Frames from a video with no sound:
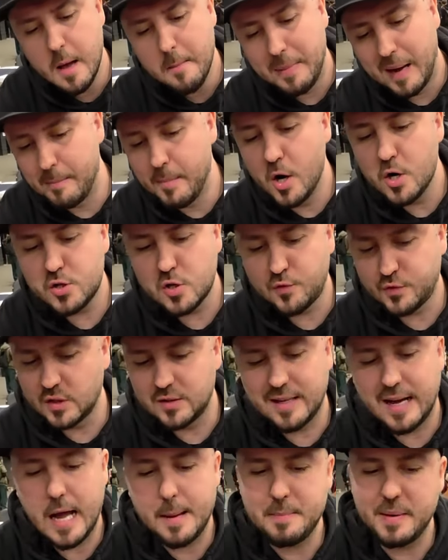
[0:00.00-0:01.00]
But most of the
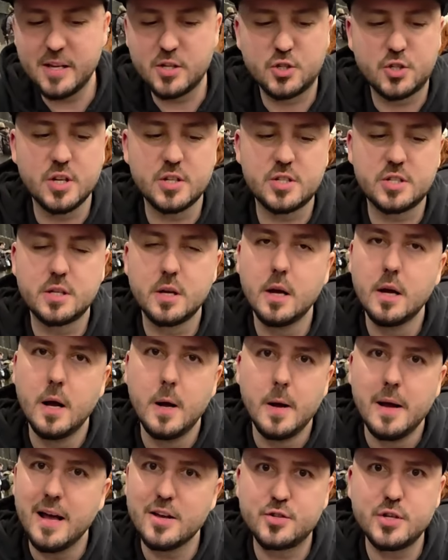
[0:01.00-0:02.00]
time, it's just
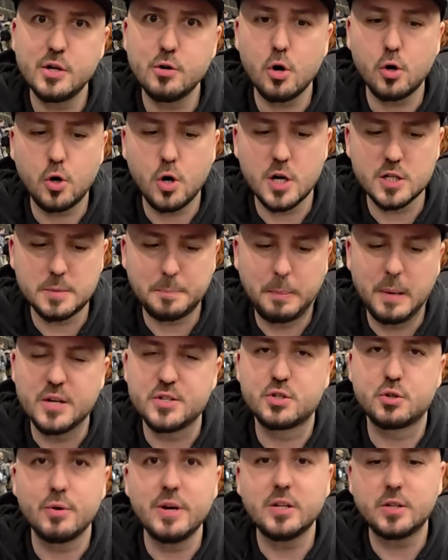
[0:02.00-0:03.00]
a 0-cost plus
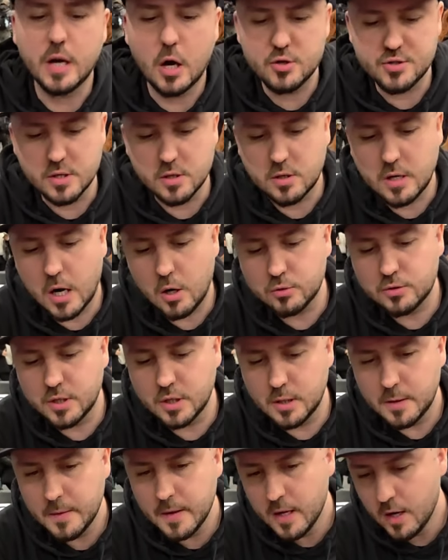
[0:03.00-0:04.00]
3000
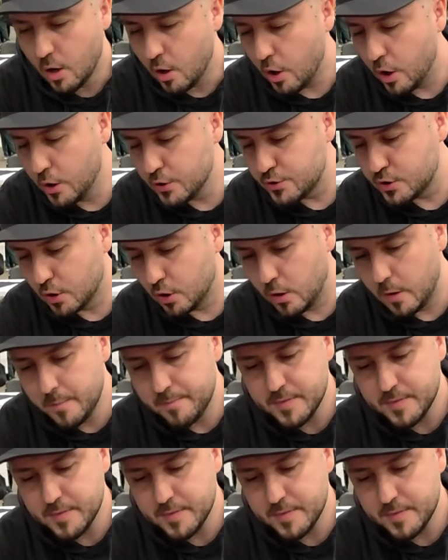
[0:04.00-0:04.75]
counter, also